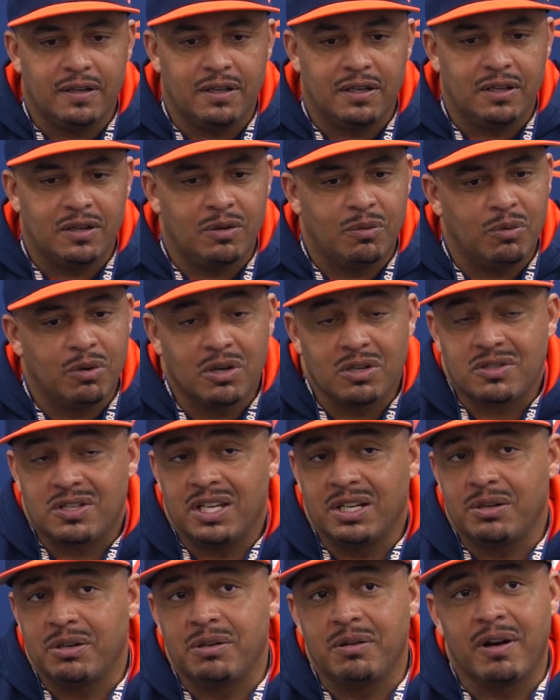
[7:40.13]
you know, we're on
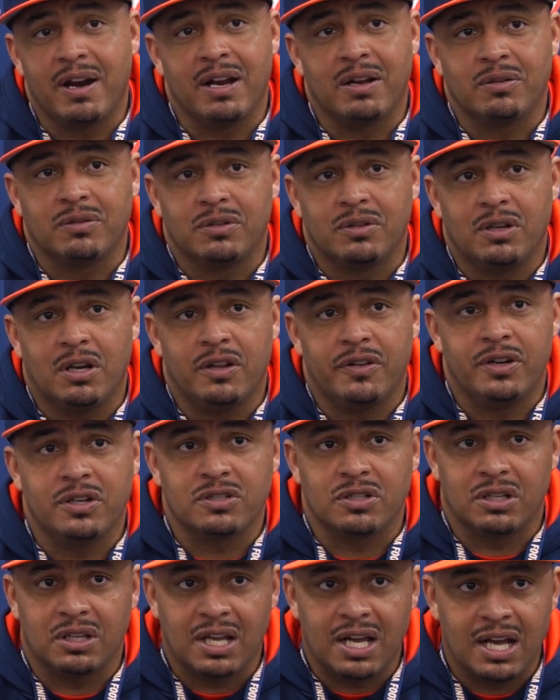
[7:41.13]
sacred ground.
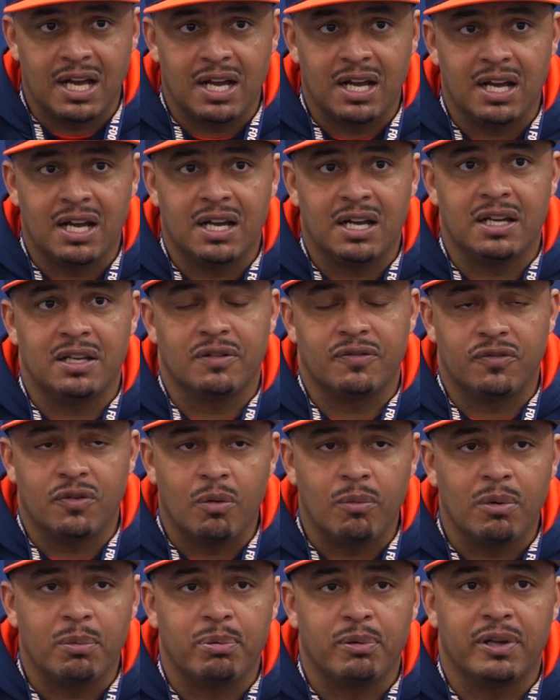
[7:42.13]
There's a lot of
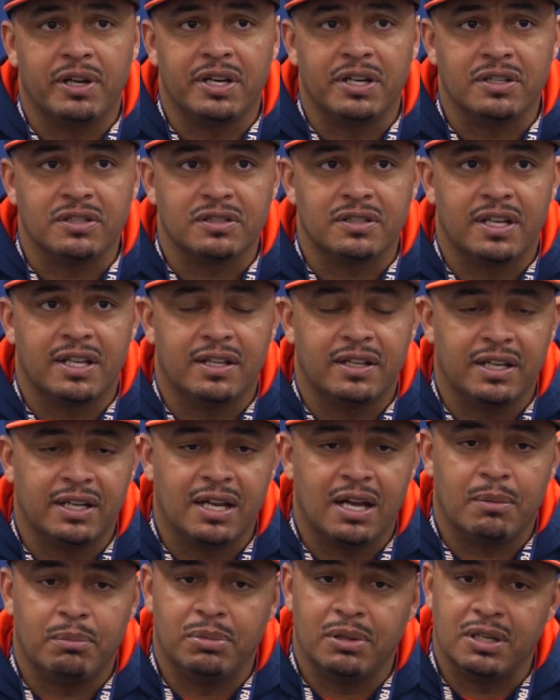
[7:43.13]
former players that
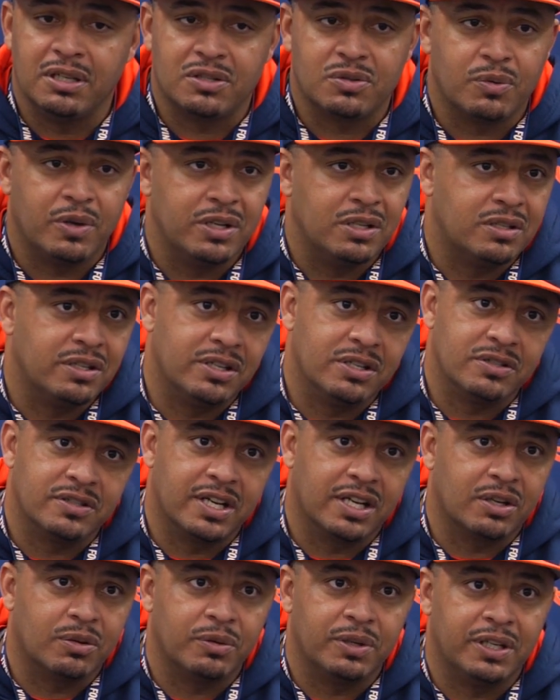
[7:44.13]
got blood, sweat, and tears,
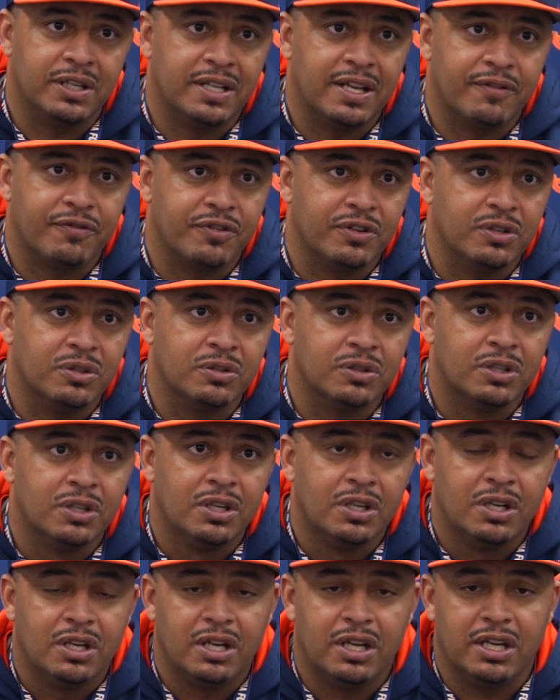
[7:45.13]
equity in that field.
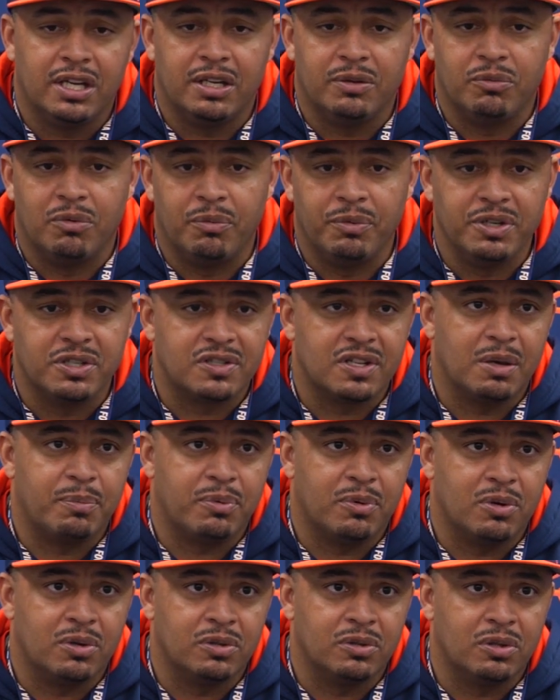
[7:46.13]
And when we
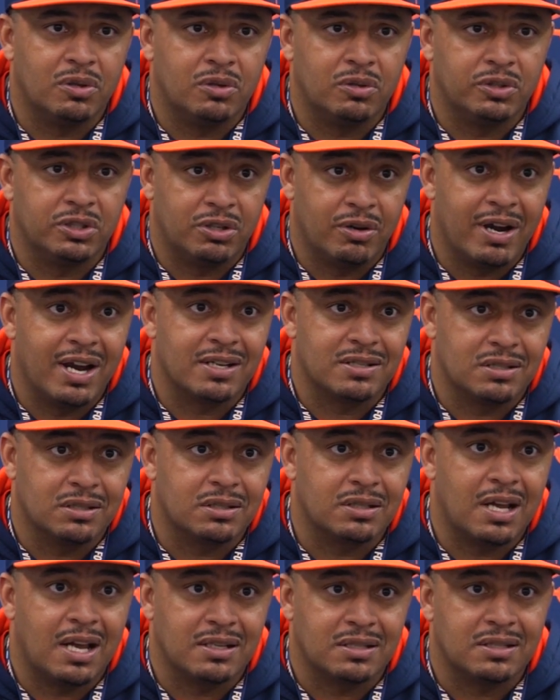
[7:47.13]
step on the grass in
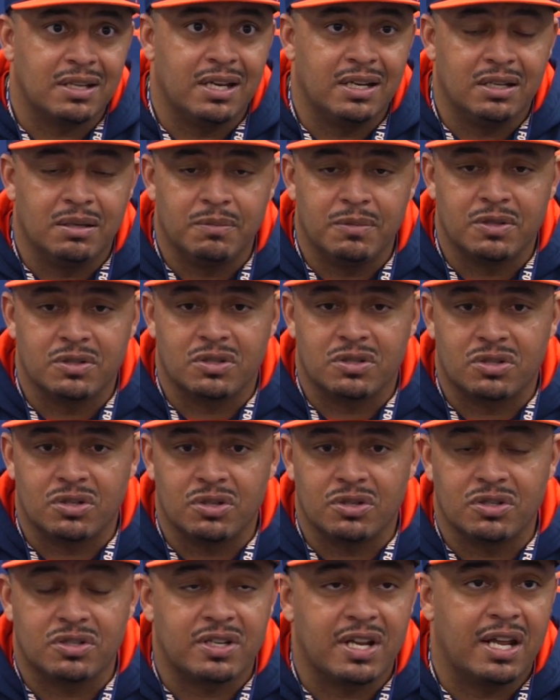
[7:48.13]
Scott Stadium, there's a
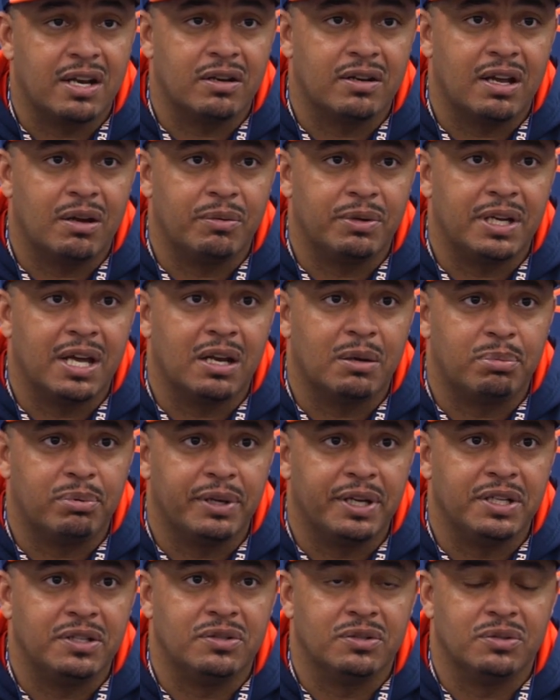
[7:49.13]
certain standard that we got to
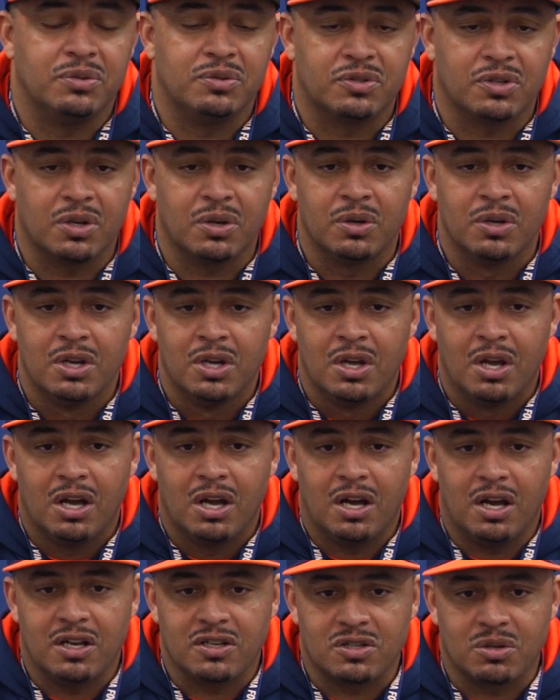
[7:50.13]
play to. So
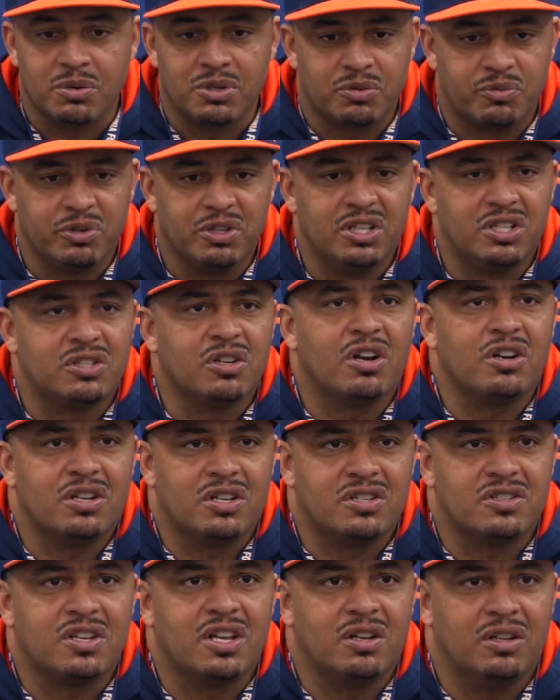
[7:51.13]
it's really starting
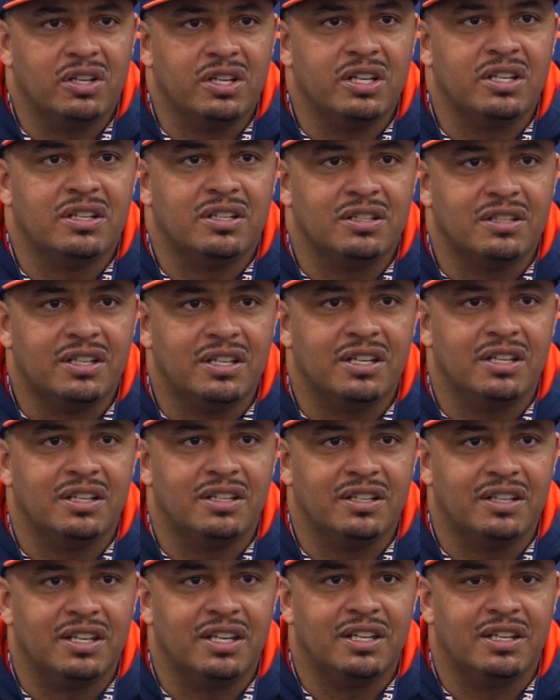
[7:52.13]
to settle in
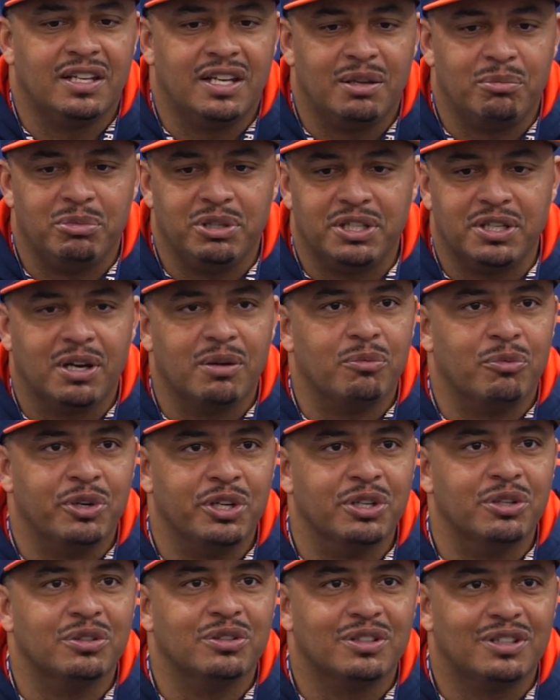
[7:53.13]
and become
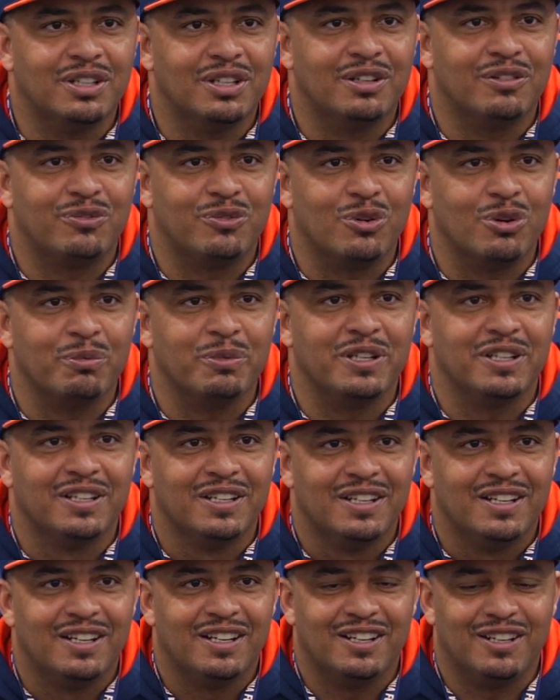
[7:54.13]
real for me.
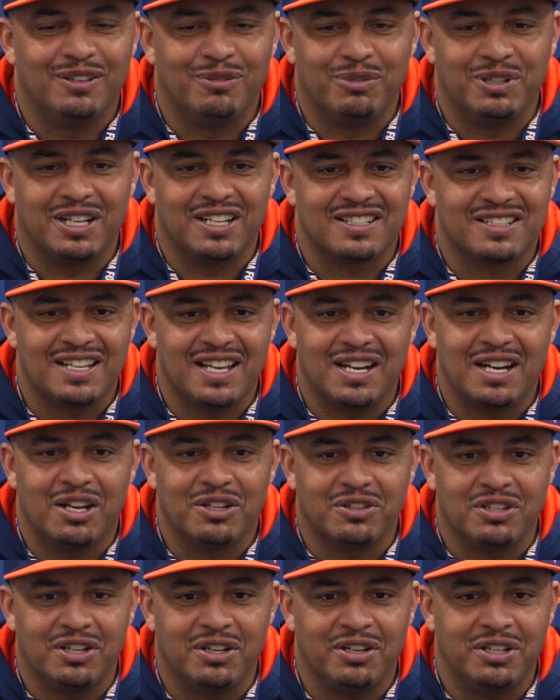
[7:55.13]
When I stand
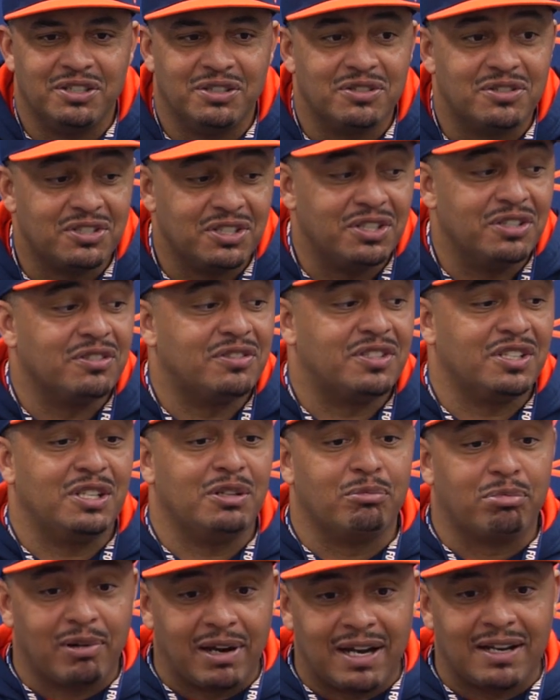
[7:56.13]
out there and you see your
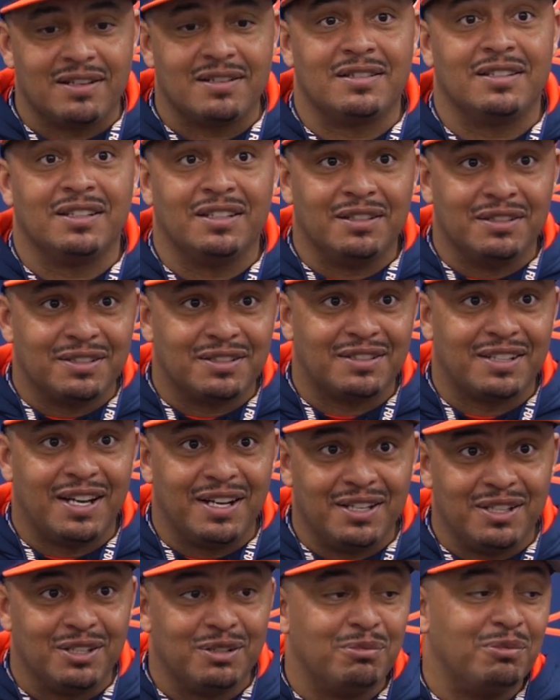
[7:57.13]
team practicing in the
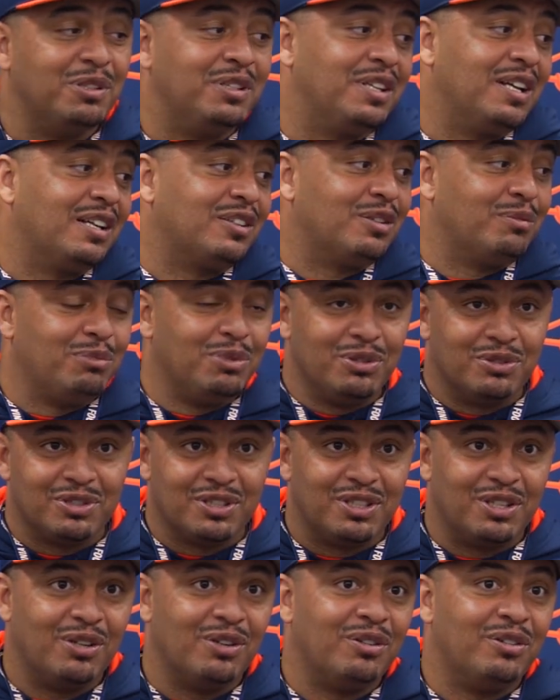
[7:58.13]
stadium, and you got the
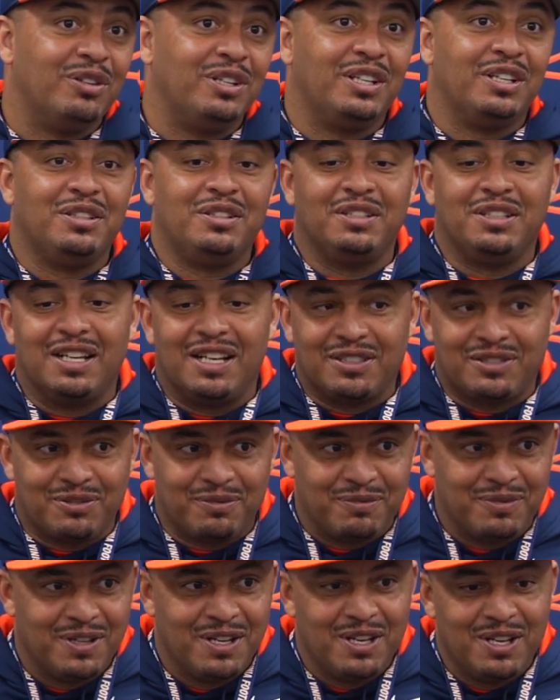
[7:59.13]
music going, and you got
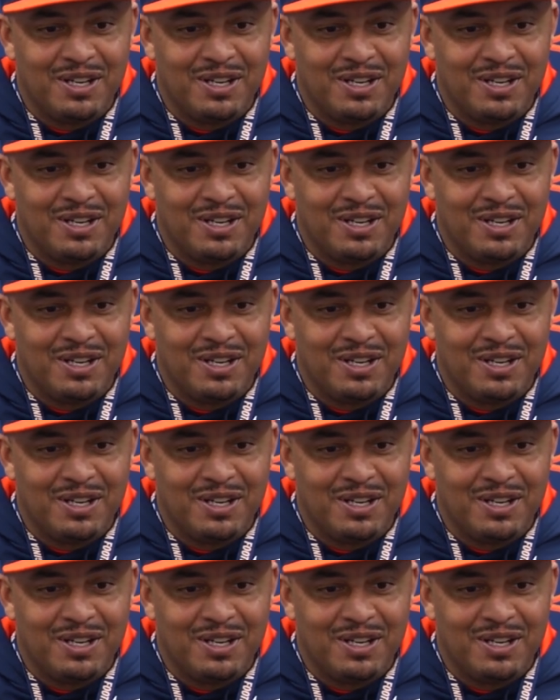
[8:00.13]
some